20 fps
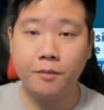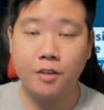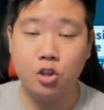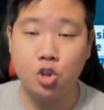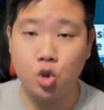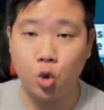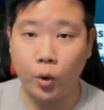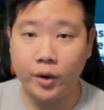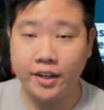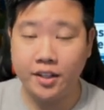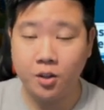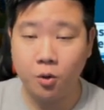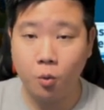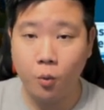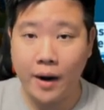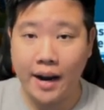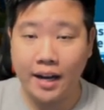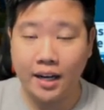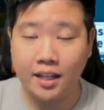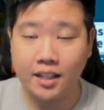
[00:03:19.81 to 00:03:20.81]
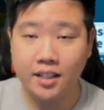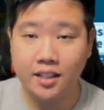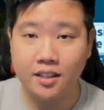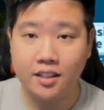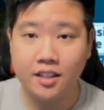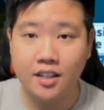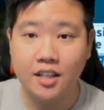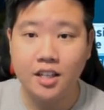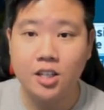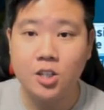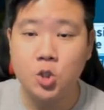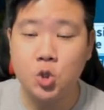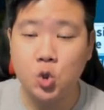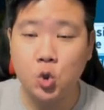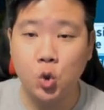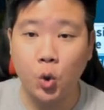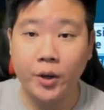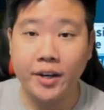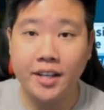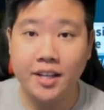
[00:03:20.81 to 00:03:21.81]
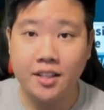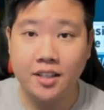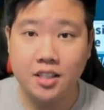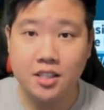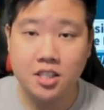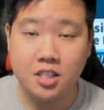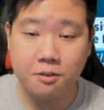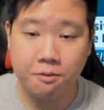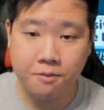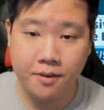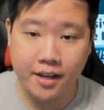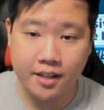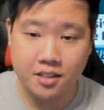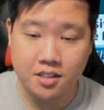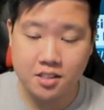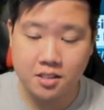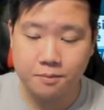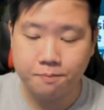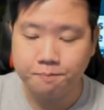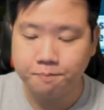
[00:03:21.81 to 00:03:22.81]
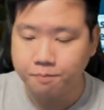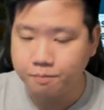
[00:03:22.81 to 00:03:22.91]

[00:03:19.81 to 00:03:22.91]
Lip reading: joining the rally, joining the defense.